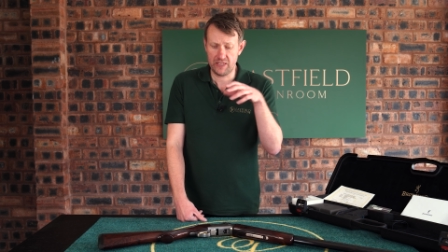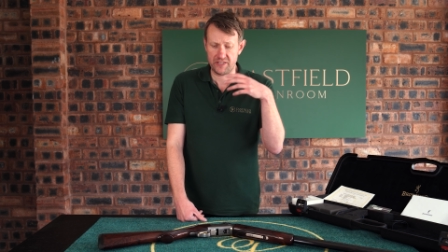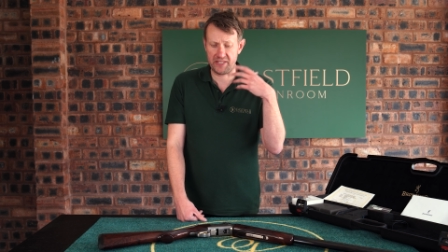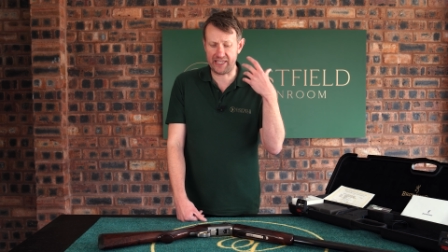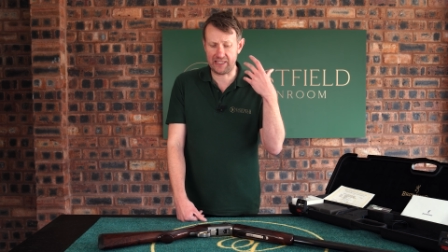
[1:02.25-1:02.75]

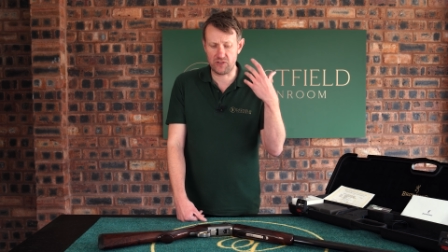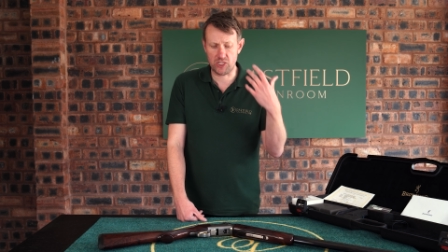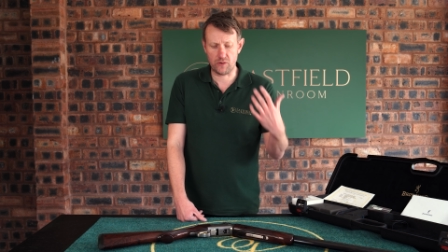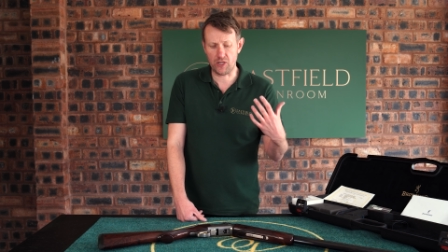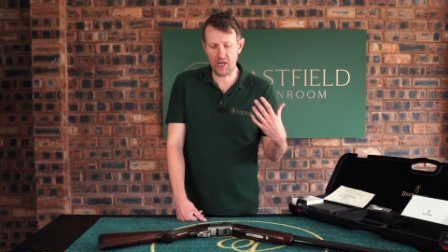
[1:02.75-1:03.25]
so that gives
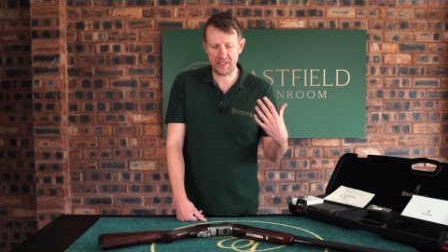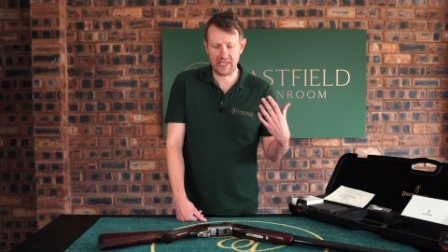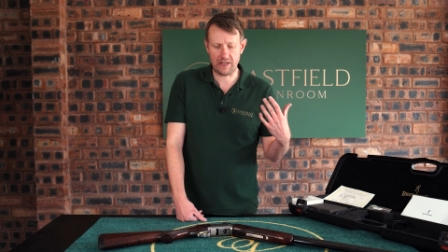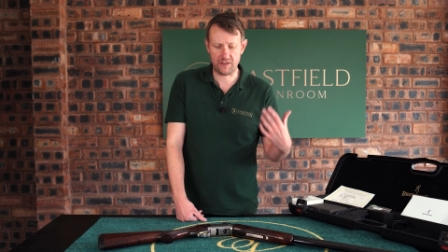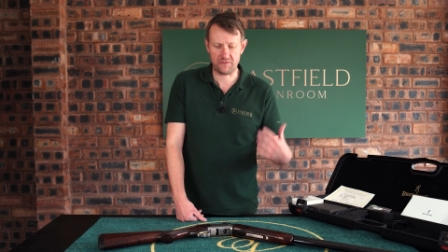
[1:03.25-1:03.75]
you an
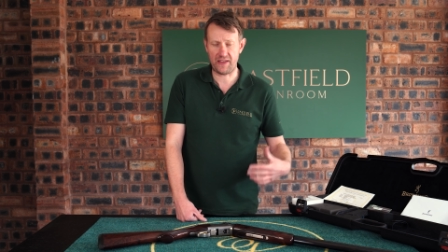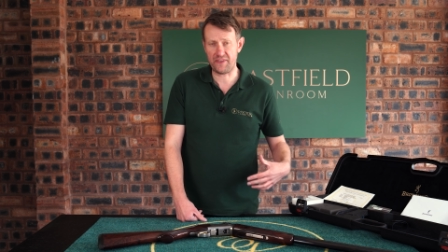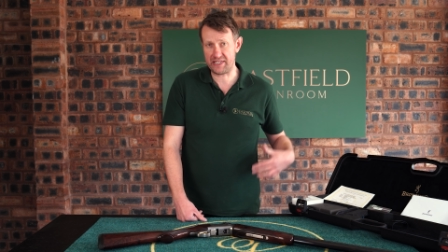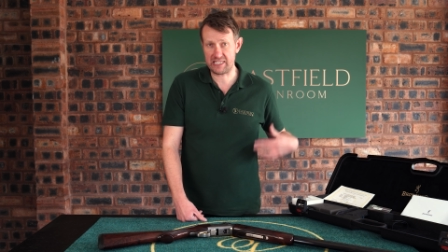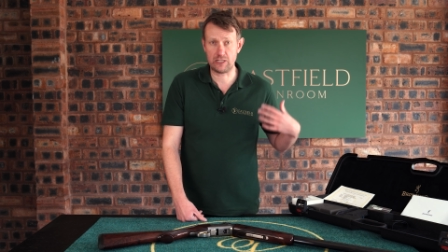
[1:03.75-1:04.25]
idea of the fact
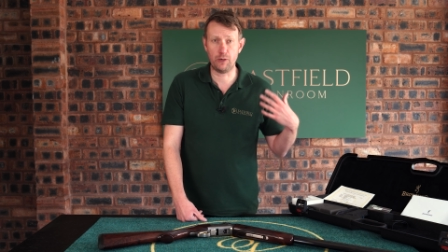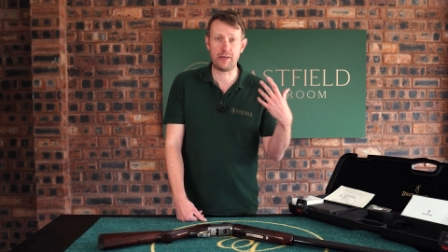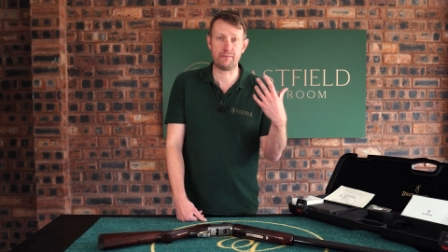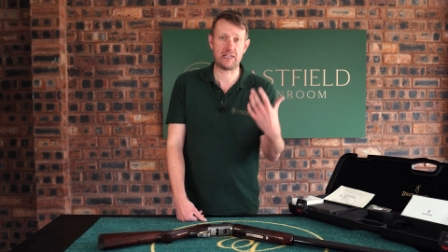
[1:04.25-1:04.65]
that it's still being